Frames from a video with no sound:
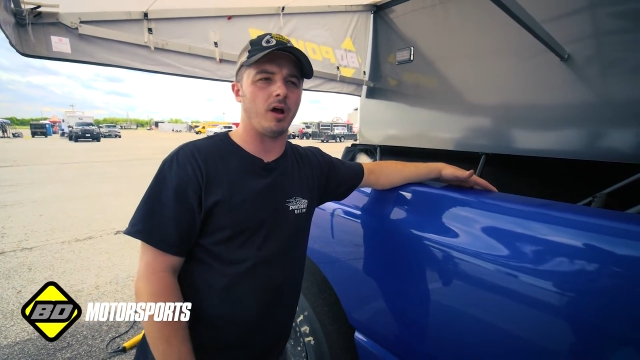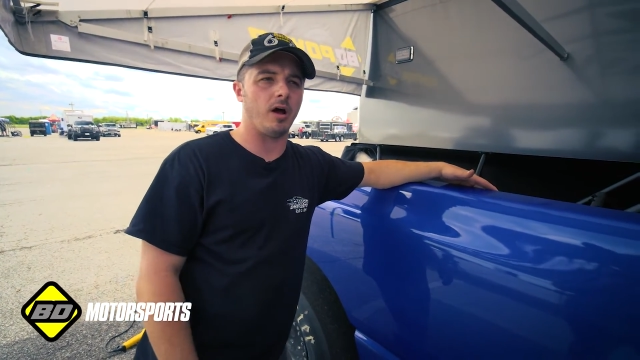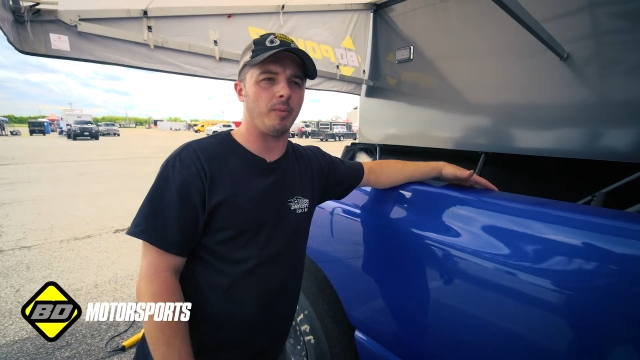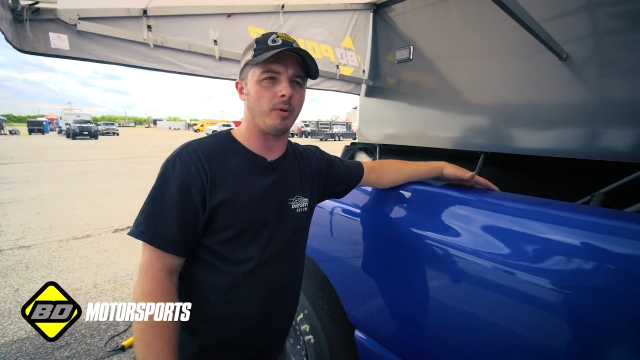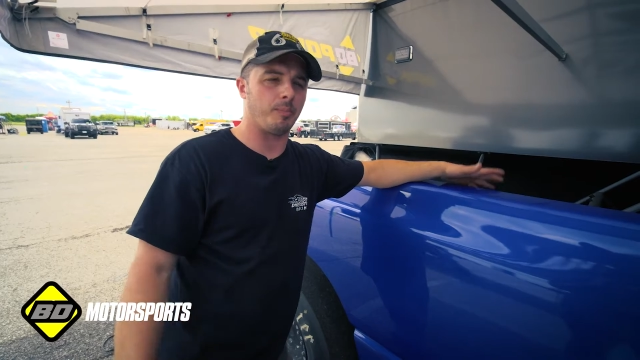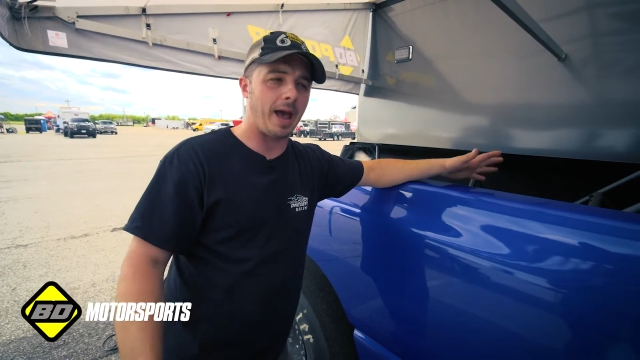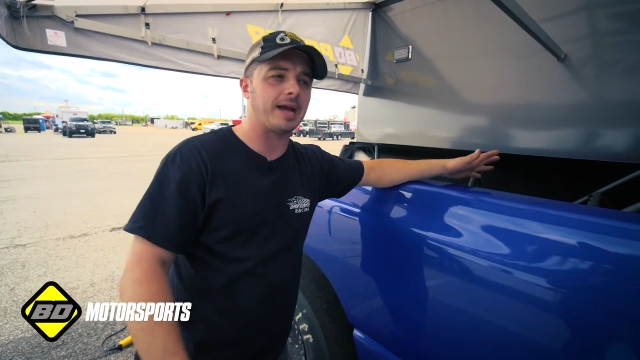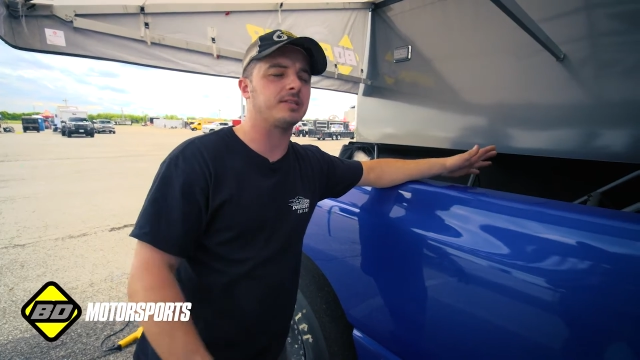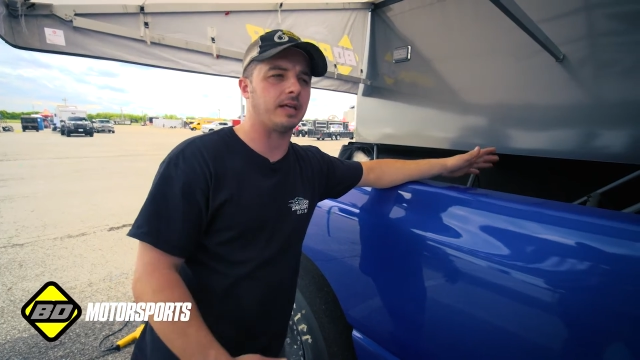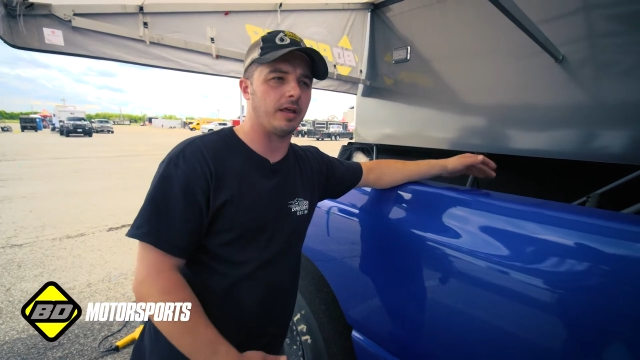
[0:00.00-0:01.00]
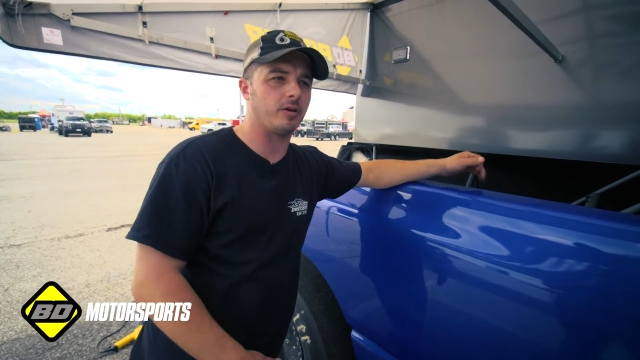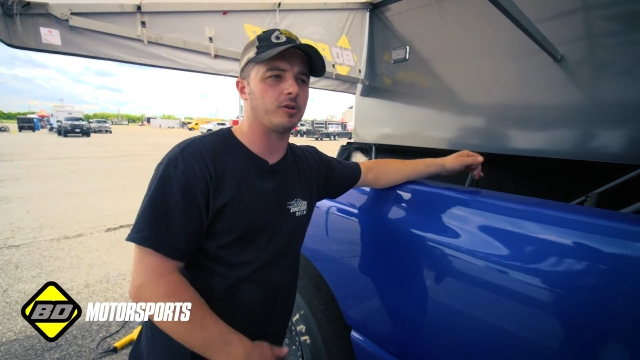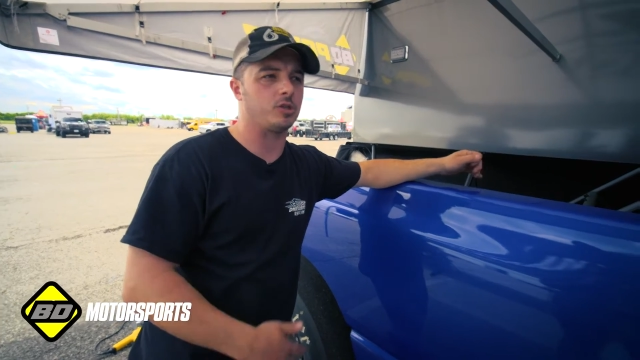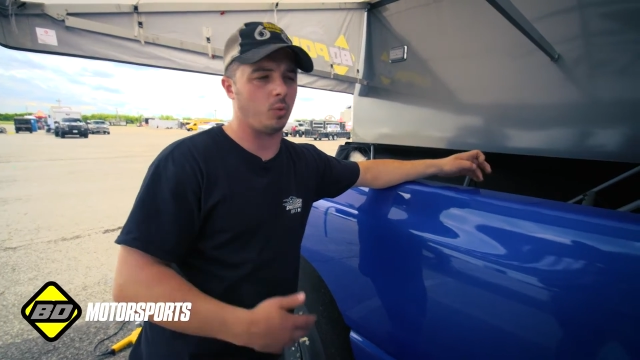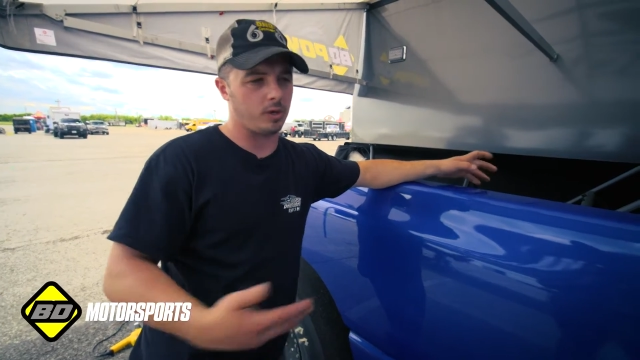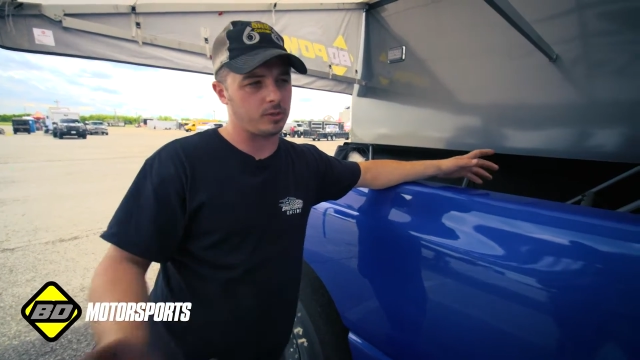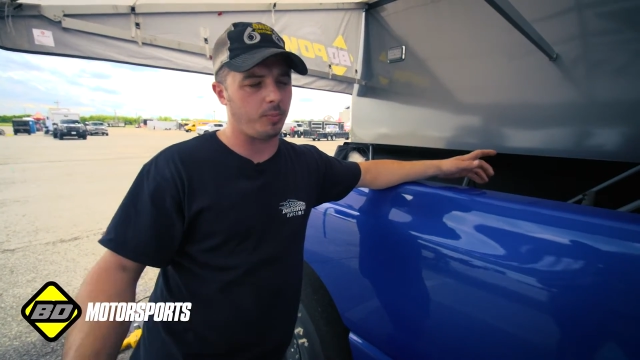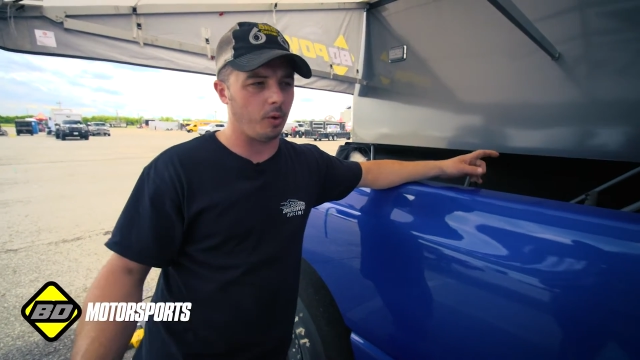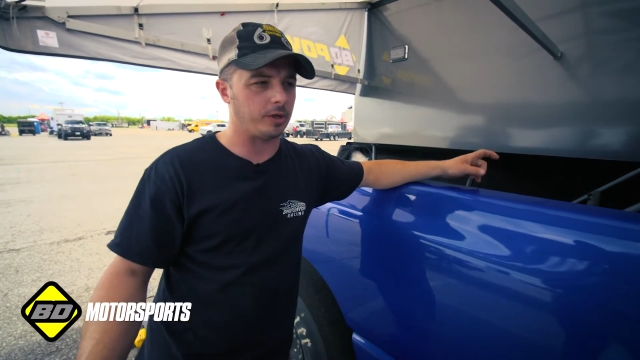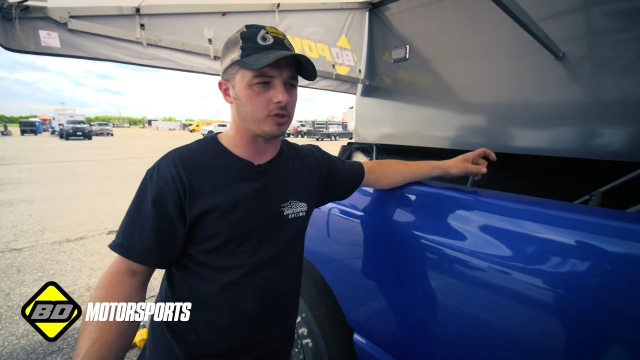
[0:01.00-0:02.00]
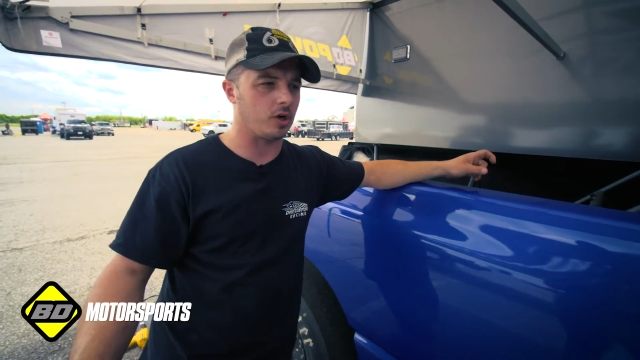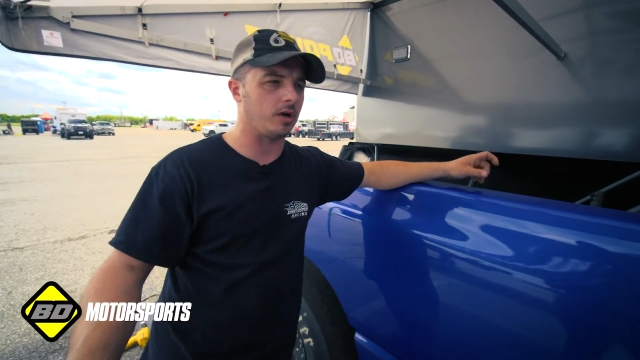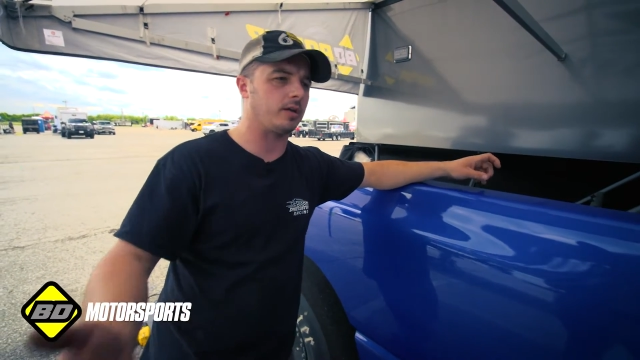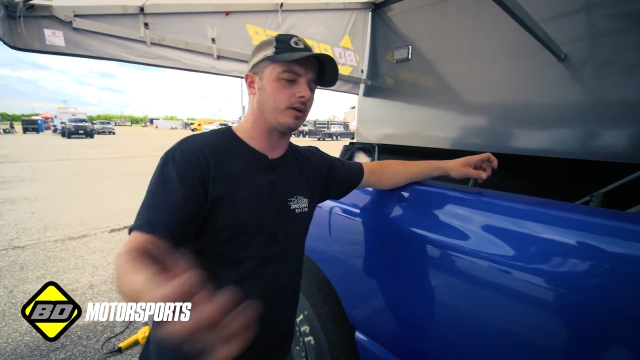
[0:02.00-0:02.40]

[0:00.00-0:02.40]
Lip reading: or back together, because it was a pulling truck